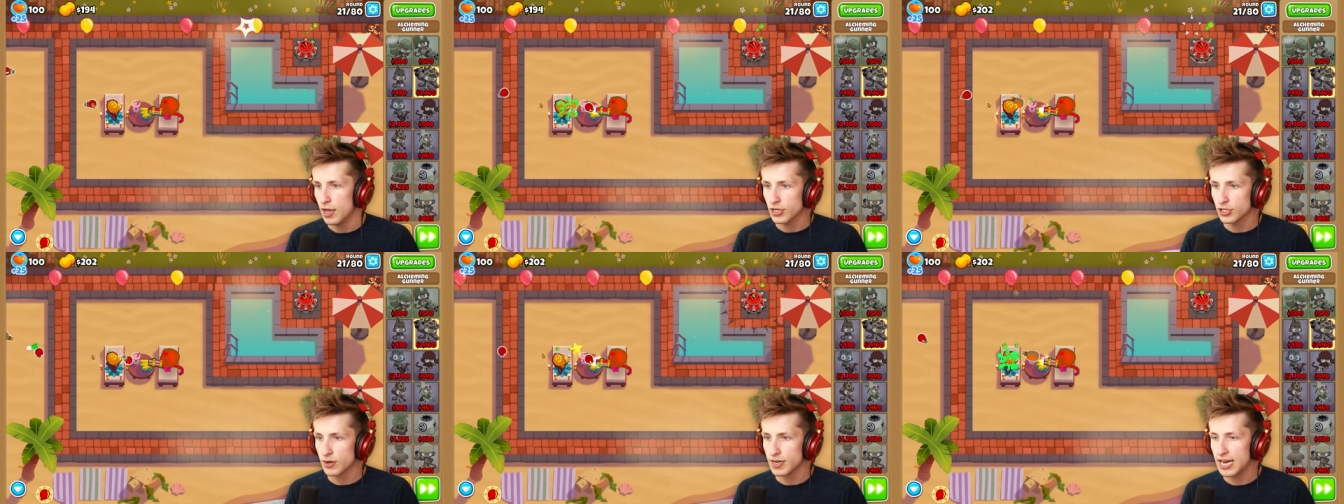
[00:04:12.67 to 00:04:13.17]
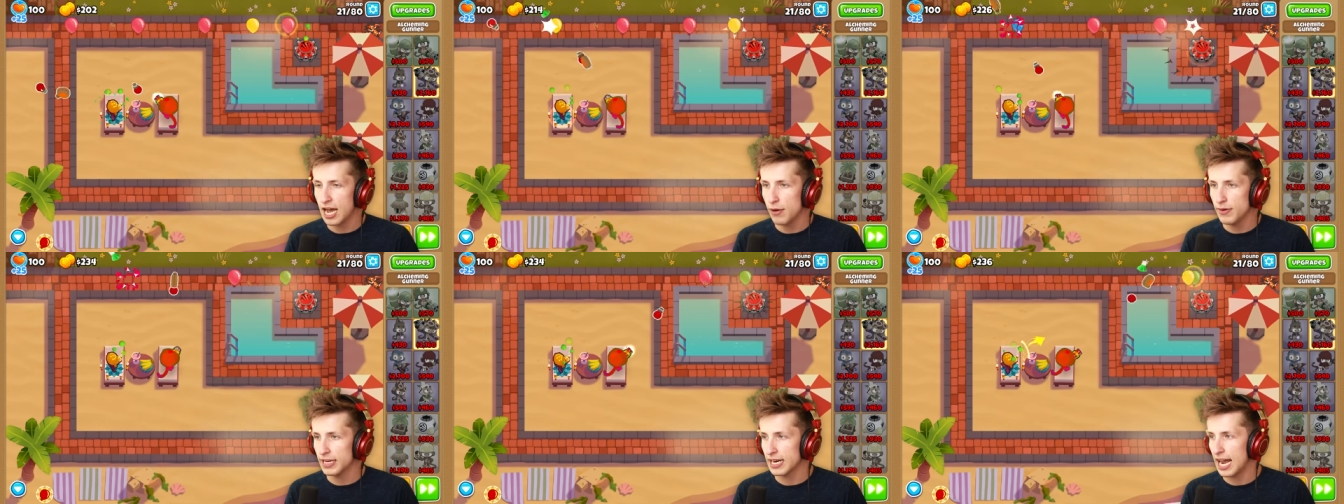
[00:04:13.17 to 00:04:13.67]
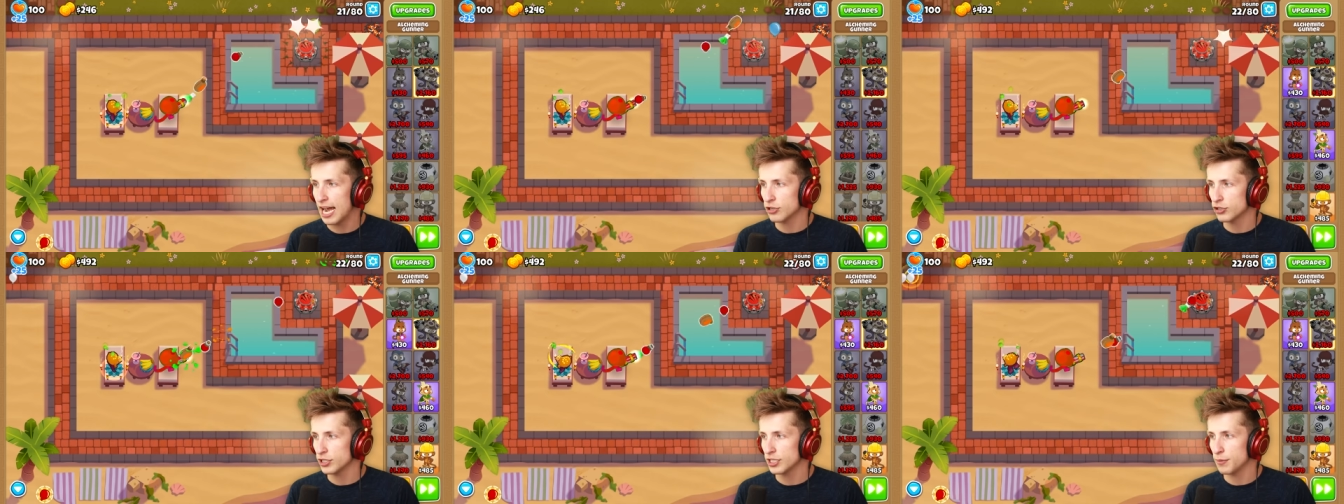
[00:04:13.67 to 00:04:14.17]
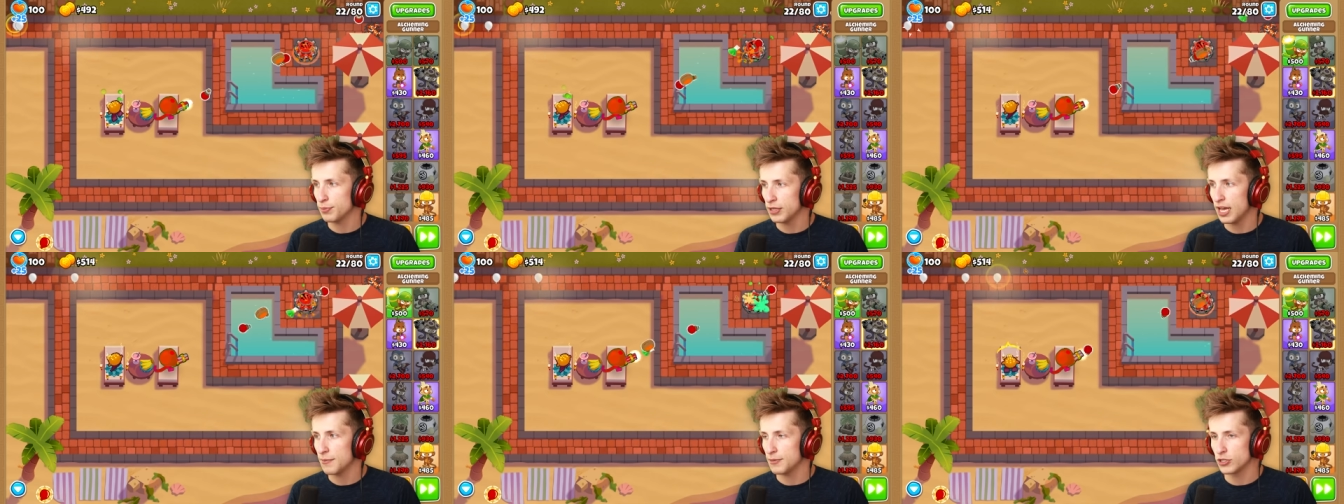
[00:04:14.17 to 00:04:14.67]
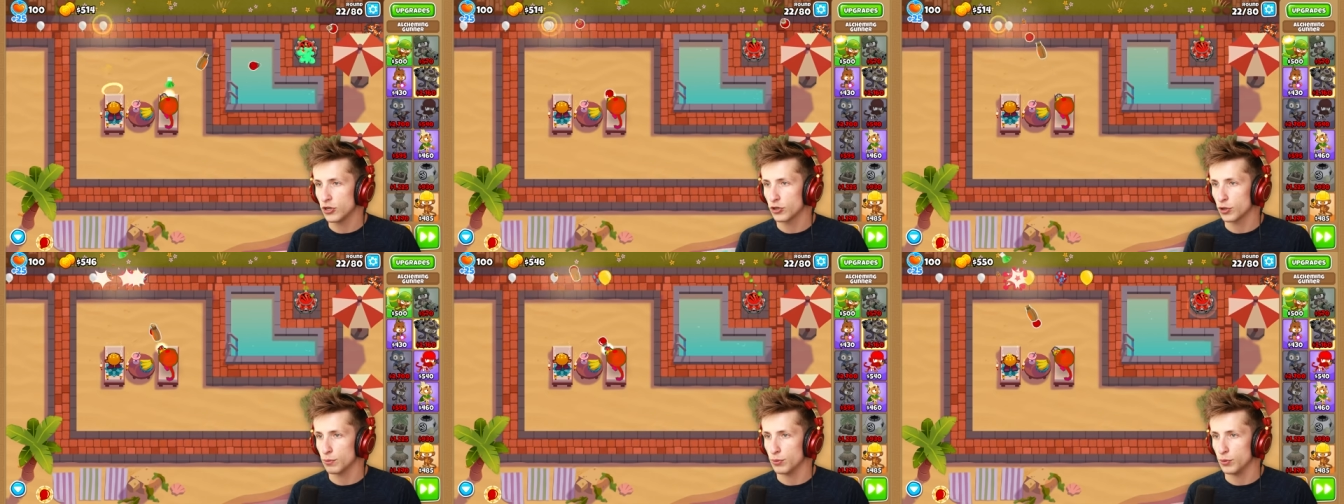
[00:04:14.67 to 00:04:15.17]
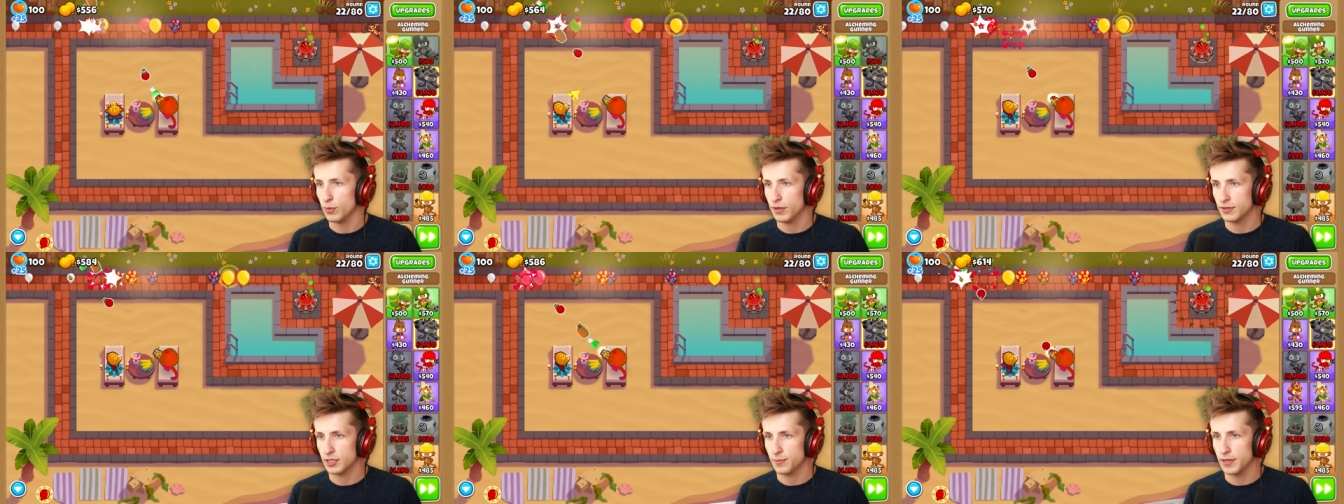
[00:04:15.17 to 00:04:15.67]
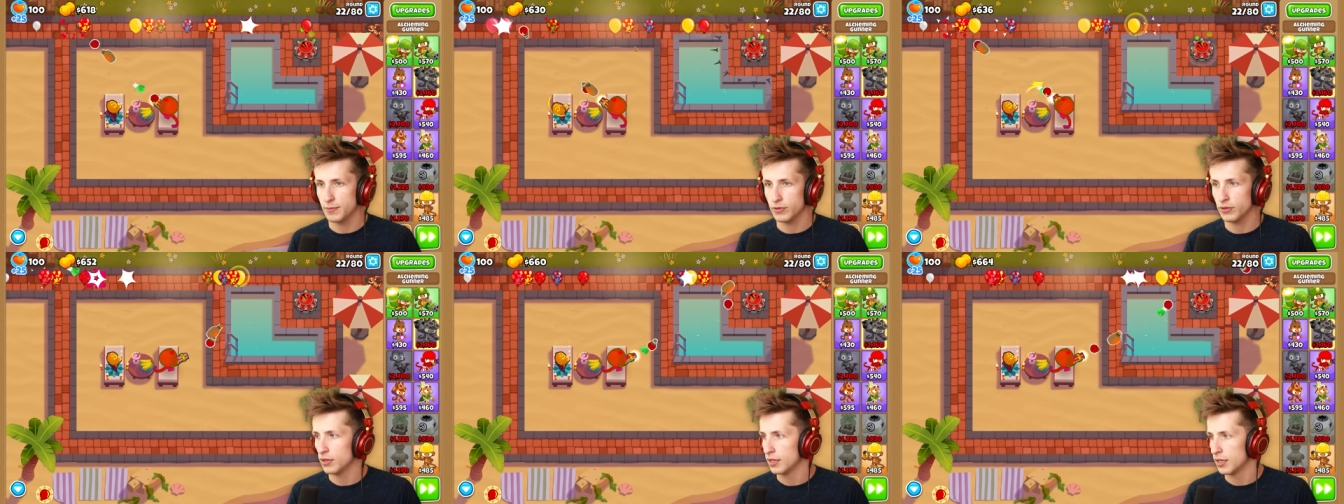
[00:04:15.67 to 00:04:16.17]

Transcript: So now we can actually apply Berserker Brew buffs to people.